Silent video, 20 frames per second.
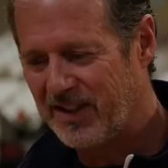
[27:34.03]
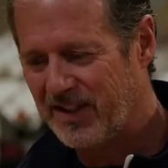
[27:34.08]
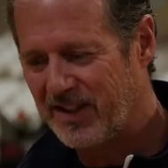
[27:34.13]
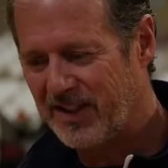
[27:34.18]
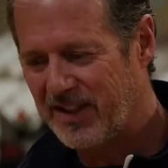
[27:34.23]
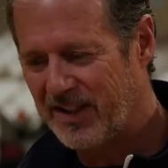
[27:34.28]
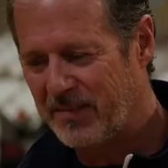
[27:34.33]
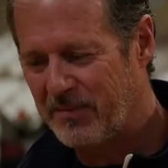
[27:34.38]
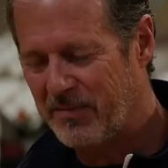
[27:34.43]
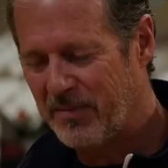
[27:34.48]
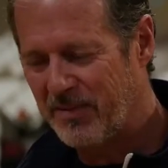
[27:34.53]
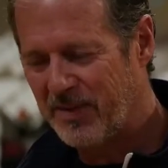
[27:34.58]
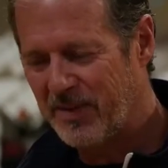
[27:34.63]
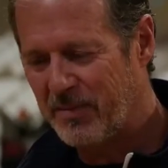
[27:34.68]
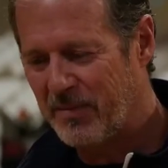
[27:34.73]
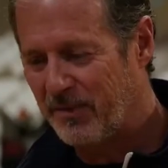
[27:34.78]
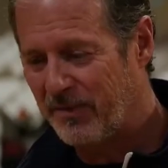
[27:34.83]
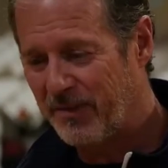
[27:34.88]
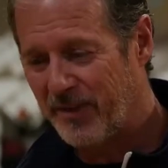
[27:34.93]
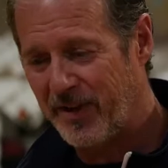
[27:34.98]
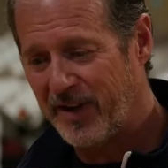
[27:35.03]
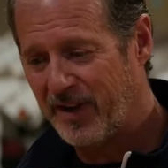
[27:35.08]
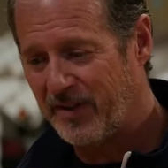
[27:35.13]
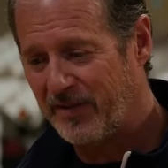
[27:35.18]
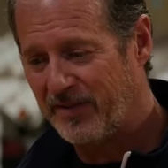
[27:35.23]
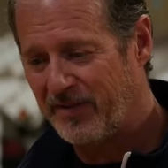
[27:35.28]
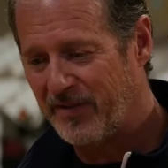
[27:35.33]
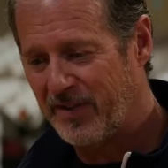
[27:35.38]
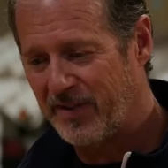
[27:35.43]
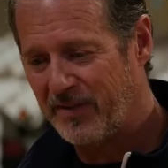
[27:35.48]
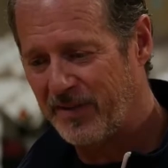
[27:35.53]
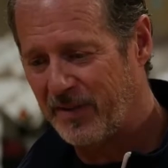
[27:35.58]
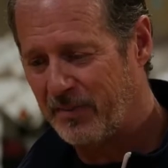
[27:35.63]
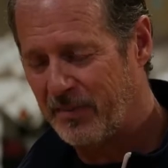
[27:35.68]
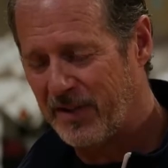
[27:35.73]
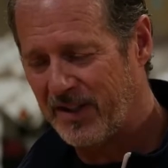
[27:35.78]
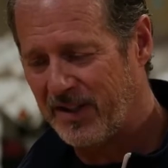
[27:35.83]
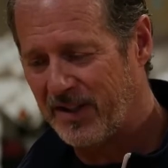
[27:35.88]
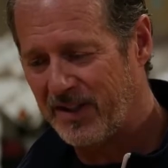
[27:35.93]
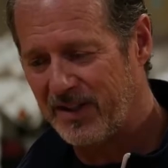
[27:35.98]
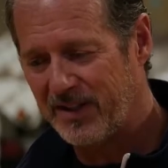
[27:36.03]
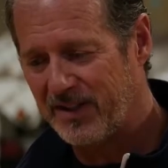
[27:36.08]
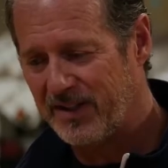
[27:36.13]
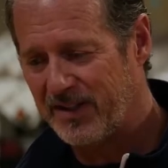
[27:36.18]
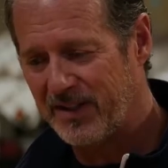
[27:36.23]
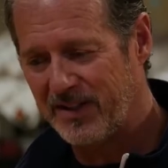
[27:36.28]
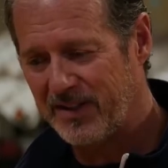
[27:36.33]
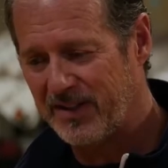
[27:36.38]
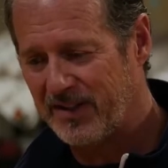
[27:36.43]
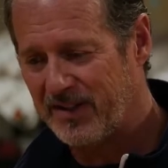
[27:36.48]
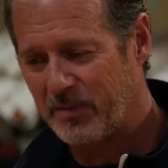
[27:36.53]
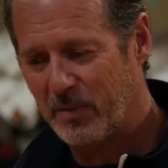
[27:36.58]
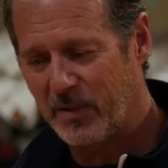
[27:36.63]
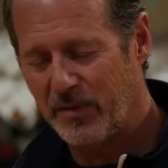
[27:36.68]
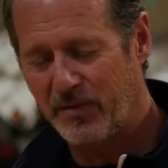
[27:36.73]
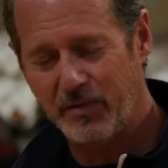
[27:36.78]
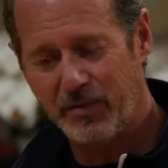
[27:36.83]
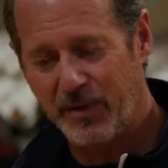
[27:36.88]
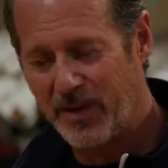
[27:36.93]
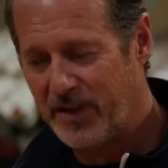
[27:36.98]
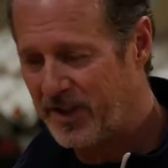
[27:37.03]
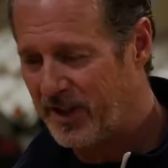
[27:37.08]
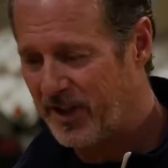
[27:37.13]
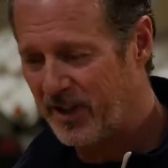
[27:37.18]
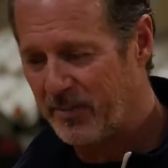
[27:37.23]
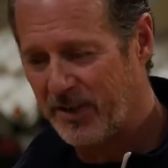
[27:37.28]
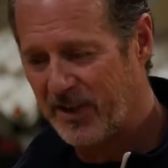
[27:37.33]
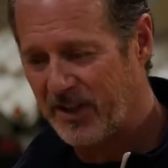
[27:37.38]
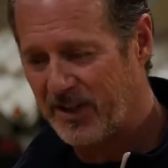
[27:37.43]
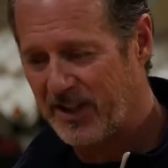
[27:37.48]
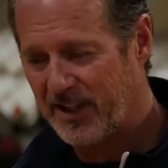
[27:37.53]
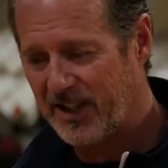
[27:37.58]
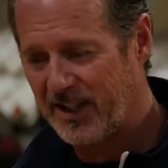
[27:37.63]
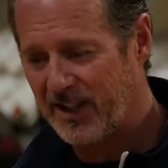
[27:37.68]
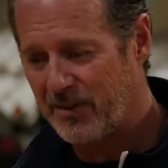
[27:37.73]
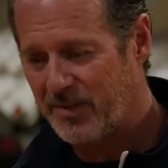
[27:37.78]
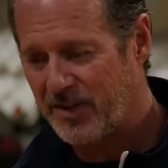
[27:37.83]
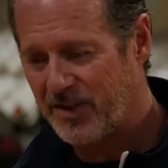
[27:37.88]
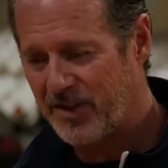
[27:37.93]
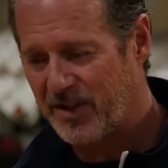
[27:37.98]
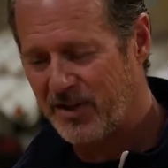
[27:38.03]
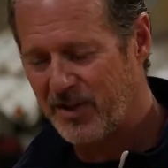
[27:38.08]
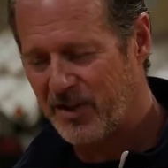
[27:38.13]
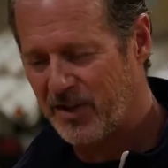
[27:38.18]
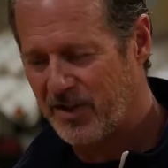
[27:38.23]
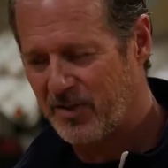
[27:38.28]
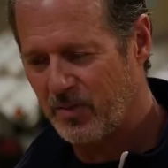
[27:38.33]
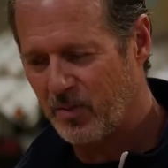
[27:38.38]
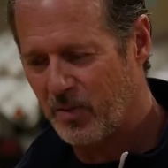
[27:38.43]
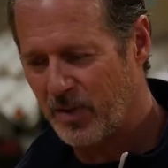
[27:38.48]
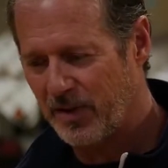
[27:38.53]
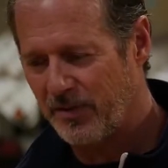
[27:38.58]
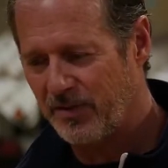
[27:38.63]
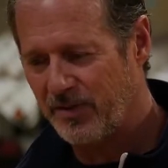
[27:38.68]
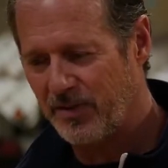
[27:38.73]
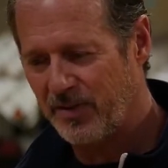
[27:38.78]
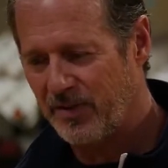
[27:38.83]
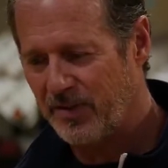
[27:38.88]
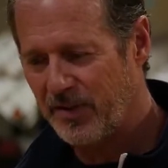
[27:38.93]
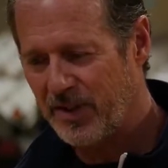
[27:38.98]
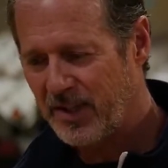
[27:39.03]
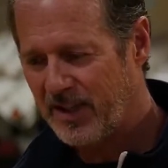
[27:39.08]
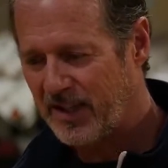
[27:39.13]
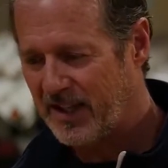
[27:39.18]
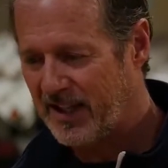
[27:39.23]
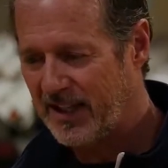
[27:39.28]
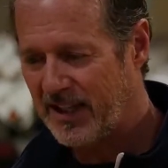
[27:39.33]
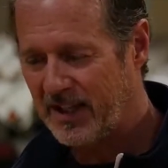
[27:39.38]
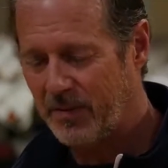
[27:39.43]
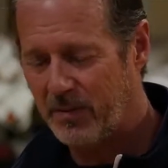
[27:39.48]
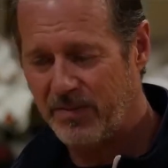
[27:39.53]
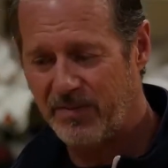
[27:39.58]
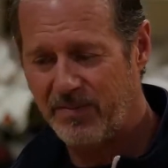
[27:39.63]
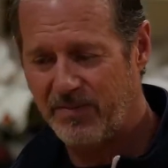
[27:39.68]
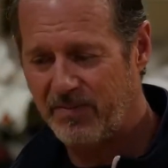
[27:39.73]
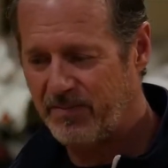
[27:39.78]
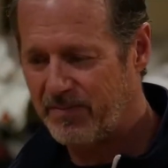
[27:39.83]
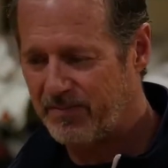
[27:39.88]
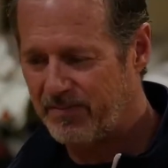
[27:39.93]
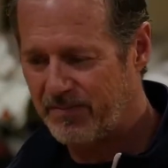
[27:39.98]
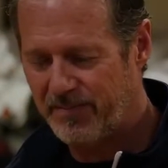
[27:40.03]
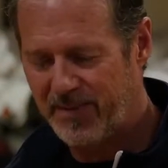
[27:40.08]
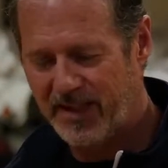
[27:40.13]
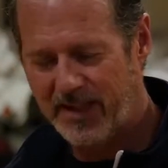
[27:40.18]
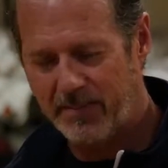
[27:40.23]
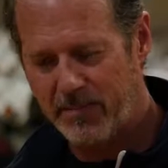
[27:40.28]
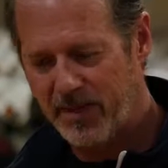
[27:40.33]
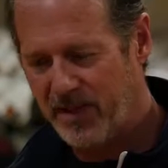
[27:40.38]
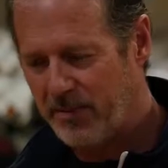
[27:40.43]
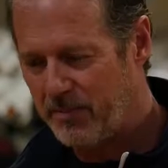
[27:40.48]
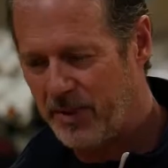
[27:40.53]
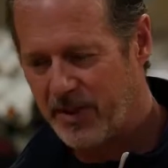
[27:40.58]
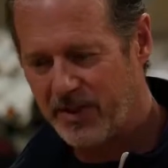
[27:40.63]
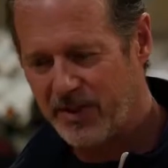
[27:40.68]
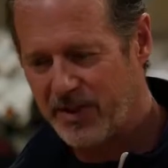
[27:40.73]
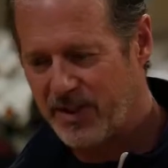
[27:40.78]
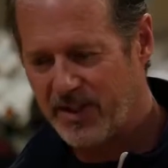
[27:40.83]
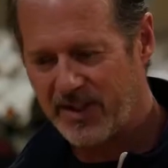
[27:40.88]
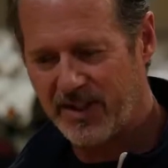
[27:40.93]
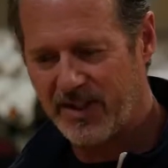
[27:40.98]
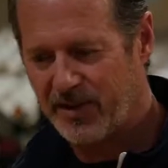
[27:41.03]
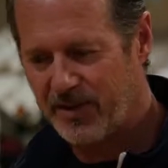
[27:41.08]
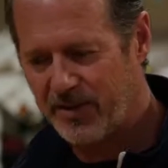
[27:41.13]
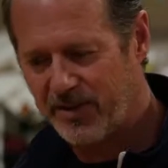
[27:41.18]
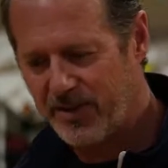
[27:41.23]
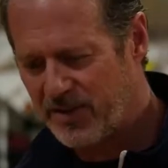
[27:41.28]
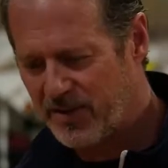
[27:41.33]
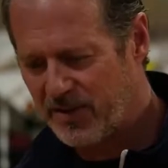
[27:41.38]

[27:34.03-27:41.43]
I'm a fan of Yamaki's, and we've trained together many times, and he's just a wonderful guy. We've had many meals together.